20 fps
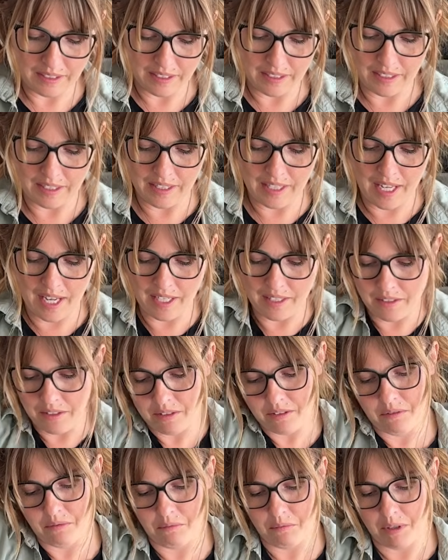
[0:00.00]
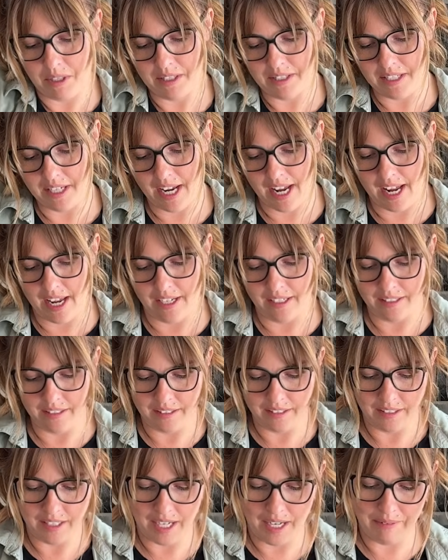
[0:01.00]
And then once again,
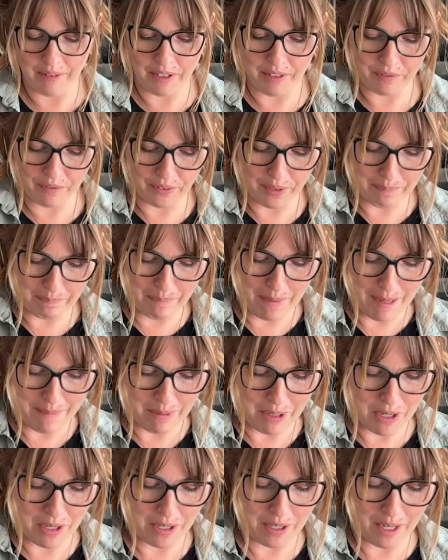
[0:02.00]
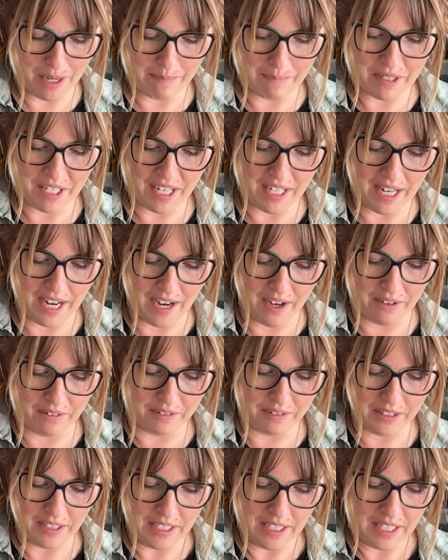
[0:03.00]
I'm gonna flip my ball upside
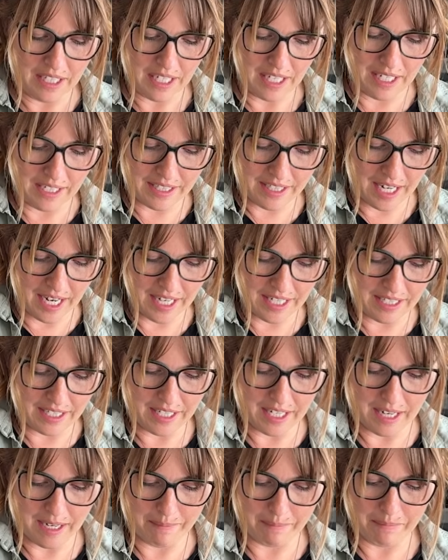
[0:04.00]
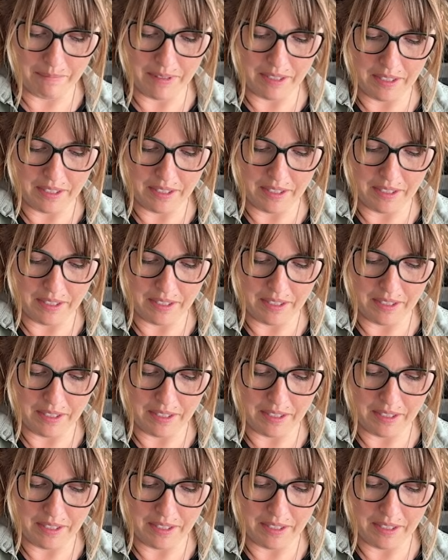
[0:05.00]
down and tighten it up